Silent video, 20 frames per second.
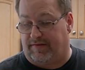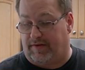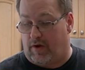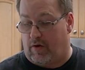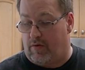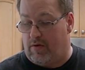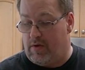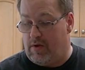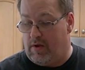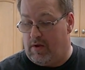
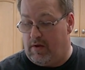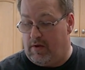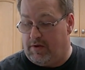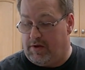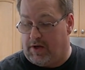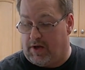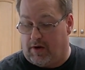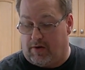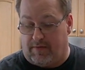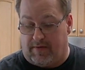So,
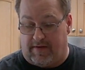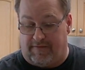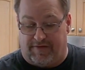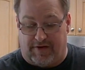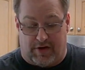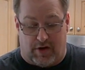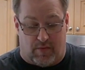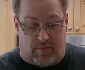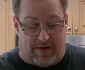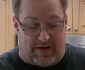if
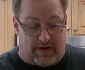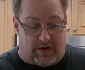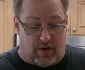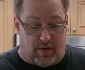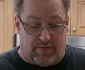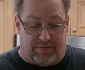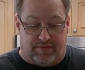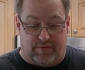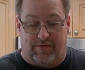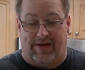you don't want to
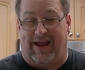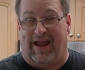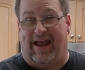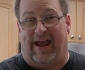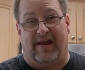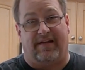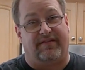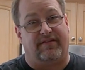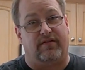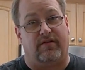go through the
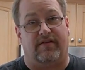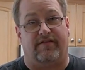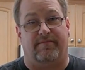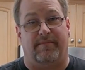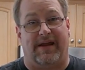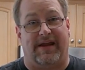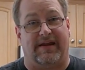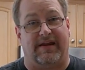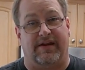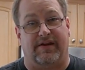hassle of
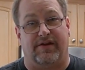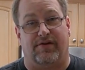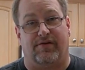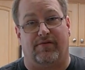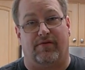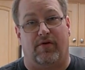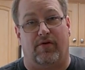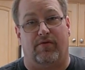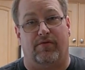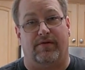making
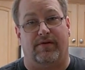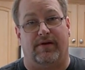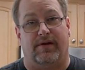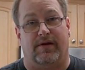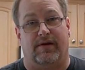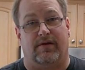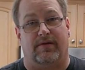your own